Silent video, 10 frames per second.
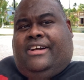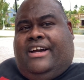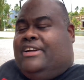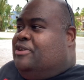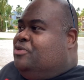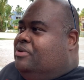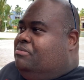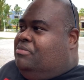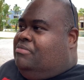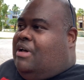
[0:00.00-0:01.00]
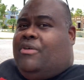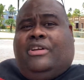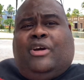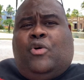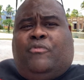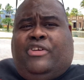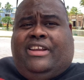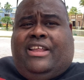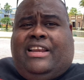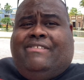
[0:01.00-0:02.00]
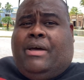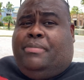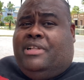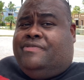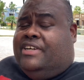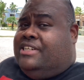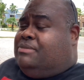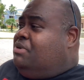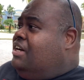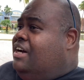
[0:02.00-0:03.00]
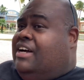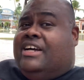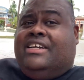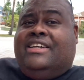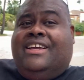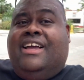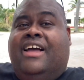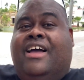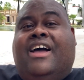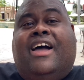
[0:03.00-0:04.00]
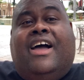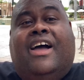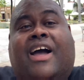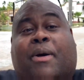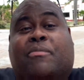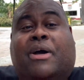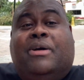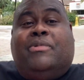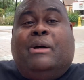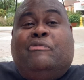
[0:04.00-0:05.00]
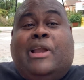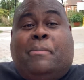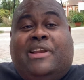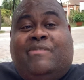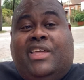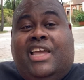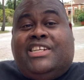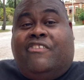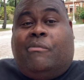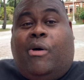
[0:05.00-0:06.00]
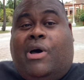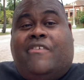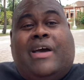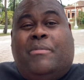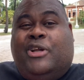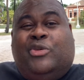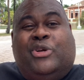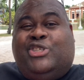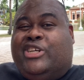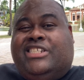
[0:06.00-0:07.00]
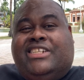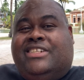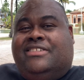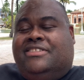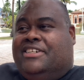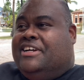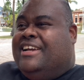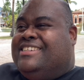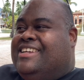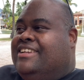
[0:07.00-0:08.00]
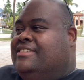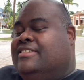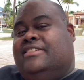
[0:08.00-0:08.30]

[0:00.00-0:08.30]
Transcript: I don't know. I wanna hopefully they'll have a pill for this because I'm, I'm, I'm flapping the vacation for my wife because I'm not too interested. You know understand?